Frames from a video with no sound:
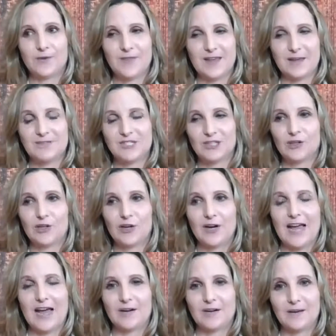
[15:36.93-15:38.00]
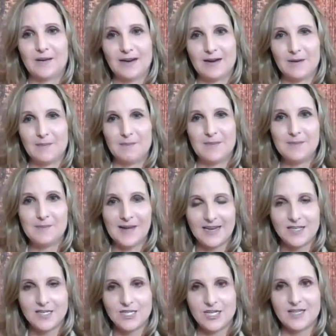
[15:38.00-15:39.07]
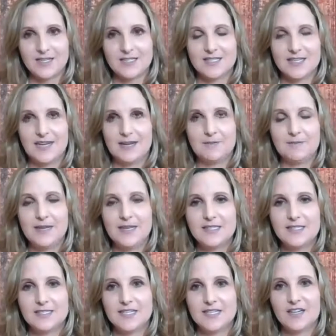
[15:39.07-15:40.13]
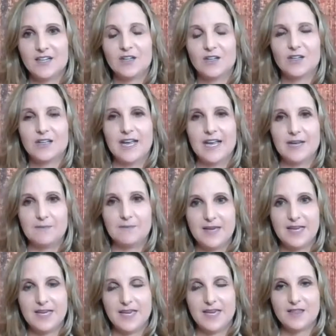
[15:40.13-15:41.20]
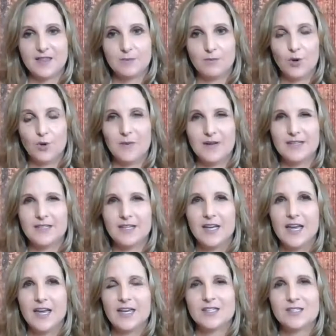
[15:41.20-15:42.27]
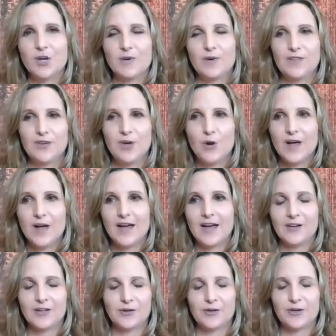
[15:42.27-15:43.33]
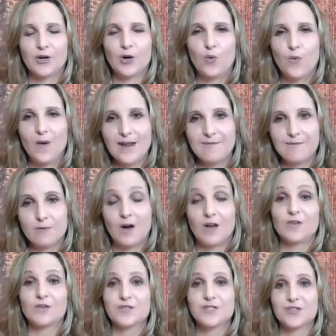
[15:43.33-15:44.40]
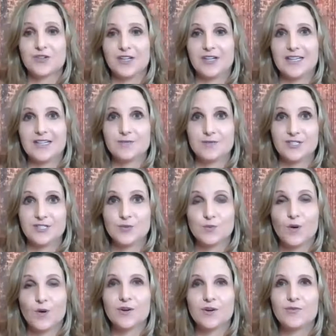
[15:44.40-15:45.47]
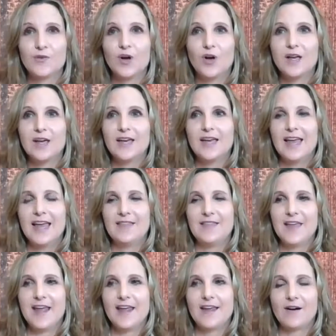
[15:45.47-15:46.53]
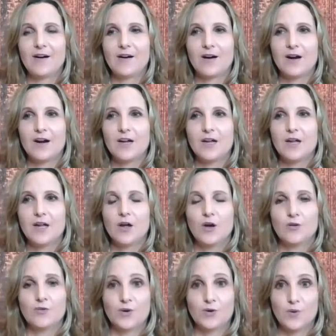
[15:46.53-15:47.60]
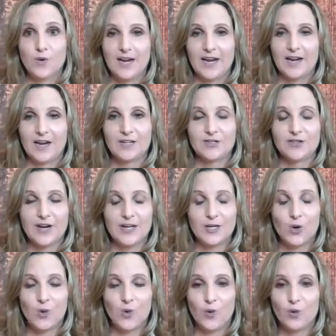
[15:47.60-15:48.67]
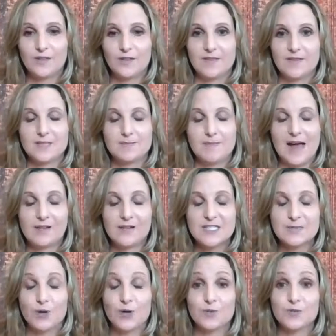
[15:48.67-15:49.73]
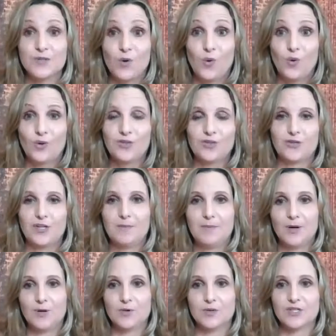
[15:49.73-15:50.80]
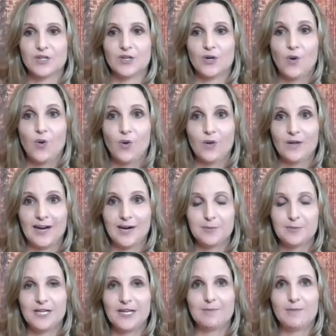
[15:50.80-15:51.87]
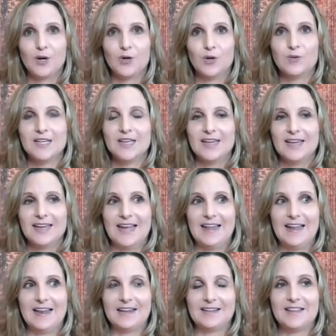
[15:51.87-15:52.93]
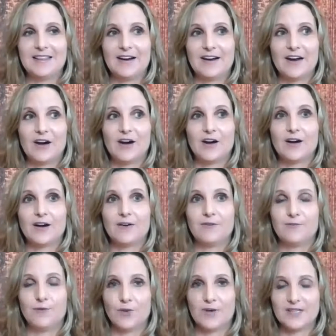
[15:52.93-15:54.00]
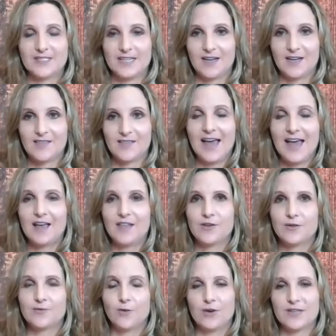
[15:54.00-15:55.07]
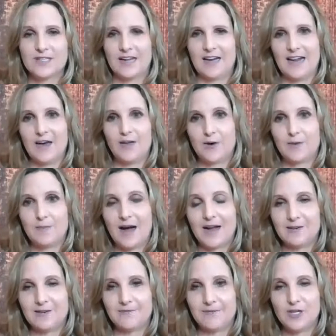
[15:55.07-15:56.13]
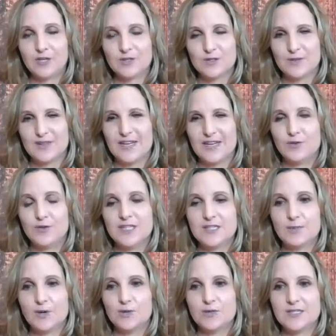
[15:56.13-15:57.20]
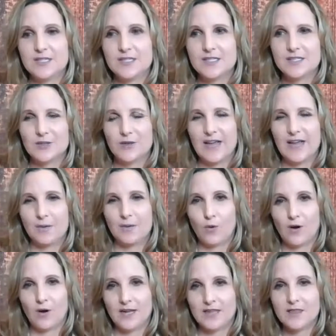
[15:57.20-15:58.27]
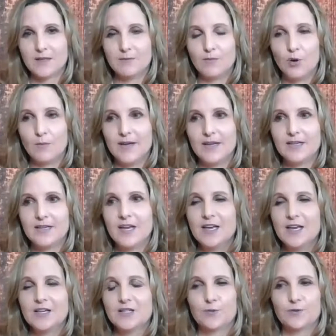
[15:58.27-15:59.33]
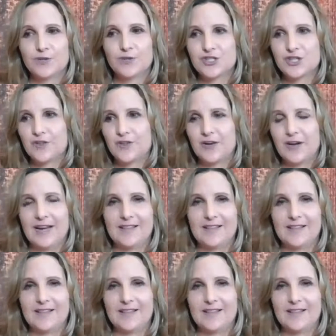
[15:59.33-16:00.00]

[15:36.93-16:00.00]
for them to learn how to be patient and be still and be in the moment. And so with yoga, you're away from all those screens, which is wonderful. And they're working on trying to hold this balance pose, hold tree pose, or hold airplane pose. And they are focusing on that. They're focusing on how their body feels when they do these poses. So they are more in the moment. So for sure,